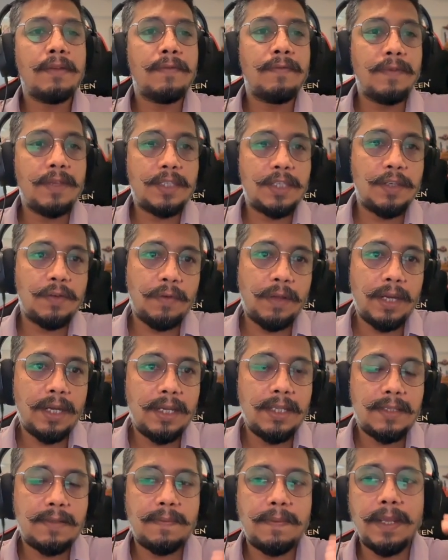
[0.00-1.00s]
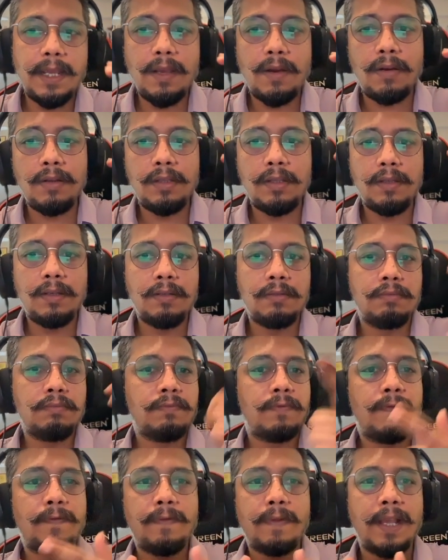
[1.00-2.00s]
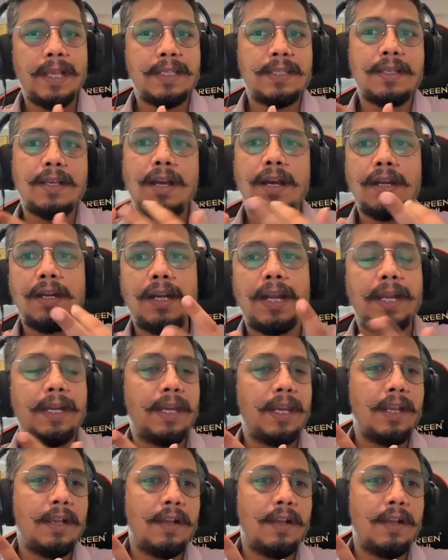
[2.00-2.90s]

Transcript: which you can display on the flex card, lightning